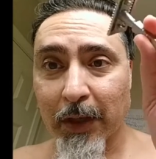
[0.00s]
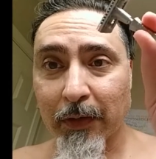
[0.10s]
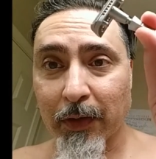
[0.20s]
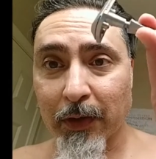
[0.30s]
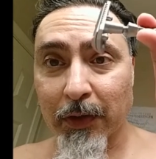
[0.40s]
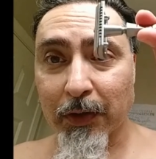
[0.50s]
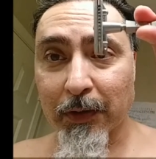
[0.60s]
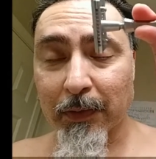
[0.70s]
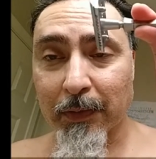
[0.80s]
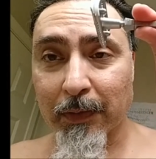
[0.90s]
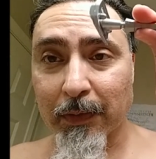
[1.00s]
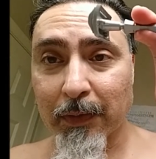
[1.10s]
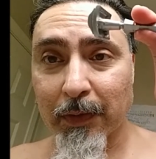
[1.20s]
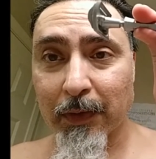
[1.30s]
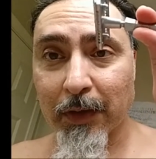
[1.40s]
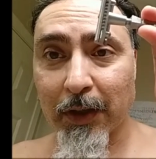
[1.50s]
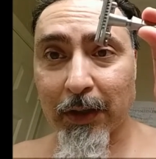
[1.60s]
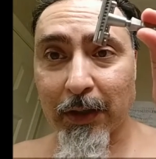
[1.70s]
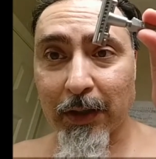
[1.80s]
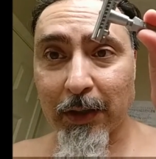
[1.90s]
Evolution
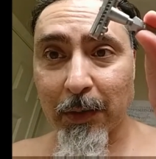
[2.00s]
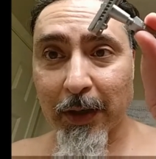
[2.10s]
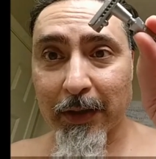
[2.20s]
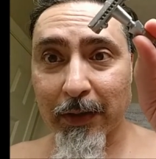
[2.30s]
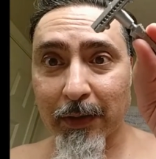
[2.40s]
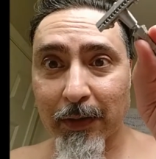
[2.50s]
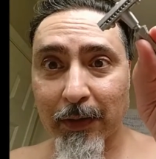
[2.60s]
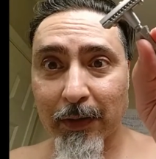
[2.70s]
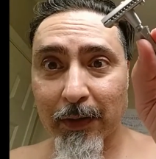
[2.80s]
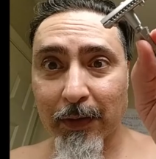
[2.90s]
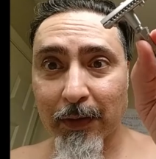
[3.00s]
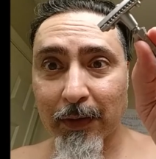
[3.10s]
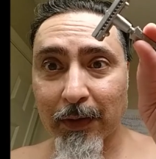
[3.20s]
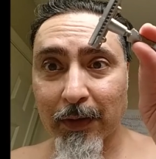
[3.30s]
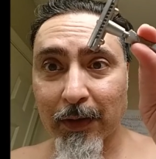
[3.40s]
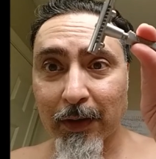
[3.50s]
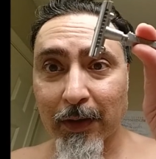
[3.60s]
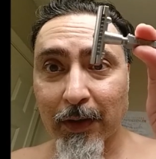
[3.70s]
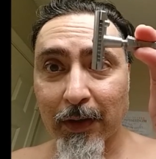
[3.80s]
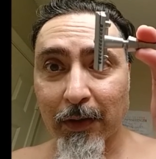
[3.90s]
DE razor
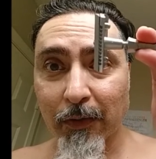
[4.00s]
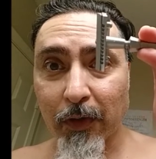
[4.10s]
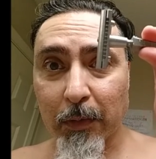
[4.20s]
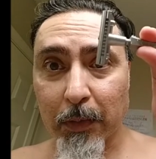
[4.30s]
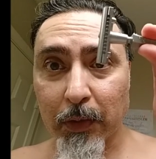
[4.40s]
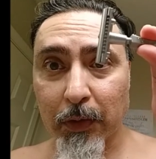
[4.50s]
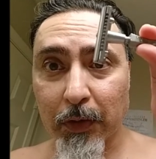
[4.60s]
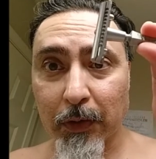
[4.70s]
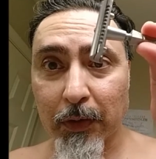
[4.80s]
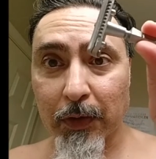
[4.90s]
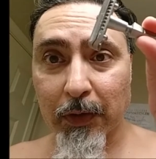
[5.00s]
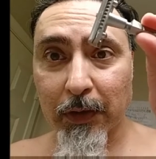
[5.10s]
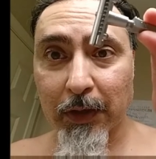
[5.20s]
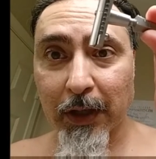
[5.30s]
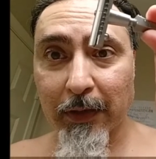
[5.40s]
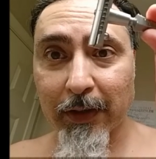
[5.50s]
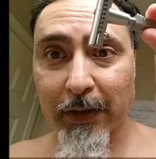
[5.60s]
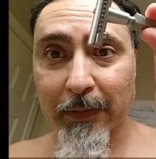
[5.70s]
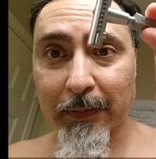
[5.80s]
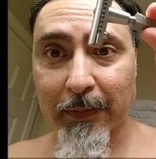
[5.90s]
from Bull Goose
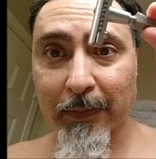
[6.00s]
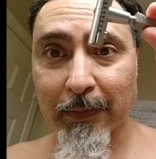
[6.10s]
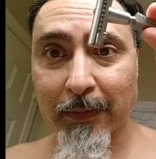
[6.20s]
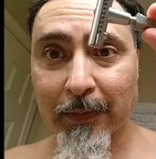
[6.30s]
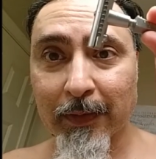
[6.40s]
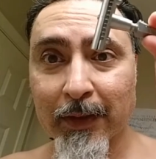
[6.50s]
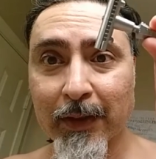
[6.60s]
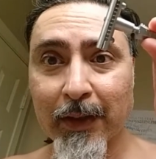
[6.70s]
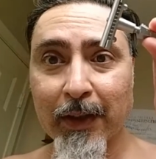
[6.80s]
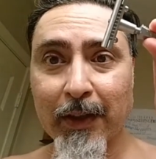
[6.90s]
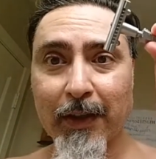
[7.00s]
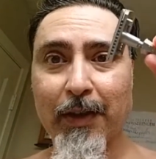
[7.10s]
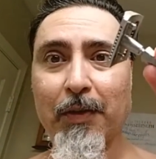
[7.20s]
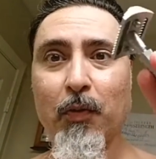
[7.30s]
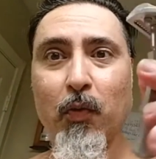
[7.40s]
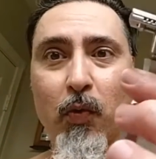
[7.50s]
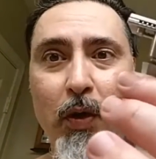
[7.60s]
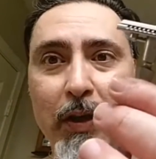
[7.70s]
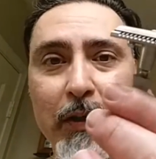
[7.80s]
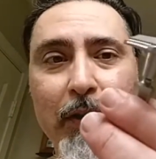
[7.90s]
Shaving. And
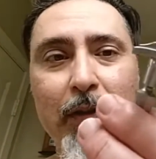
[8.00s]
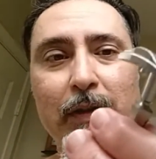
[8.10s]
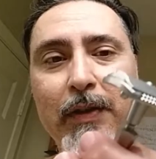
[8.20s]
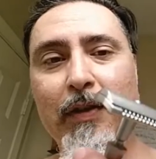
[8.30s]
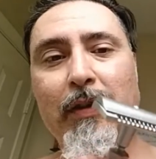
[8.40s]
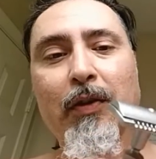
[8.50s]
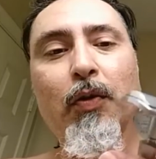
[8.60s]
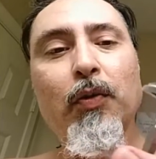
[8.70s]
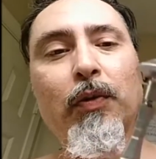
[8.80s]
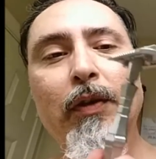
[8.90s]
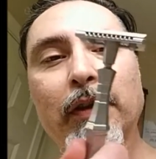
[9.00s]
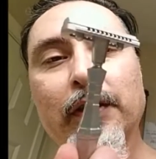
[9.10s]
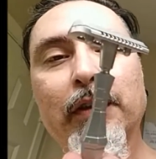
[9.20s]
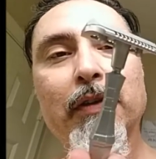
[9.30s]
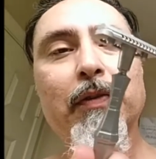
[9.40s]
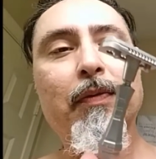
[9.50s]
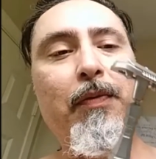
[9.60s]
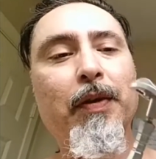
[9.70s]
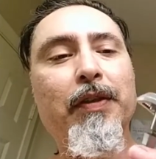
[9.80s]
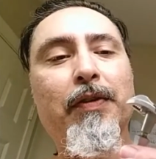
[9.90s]
what a cool looking
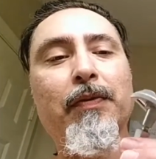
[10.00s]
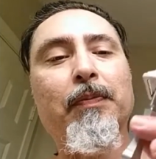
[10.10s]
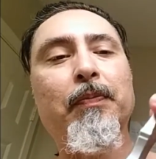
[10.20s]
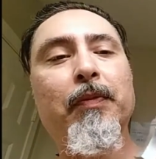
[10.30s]
razor.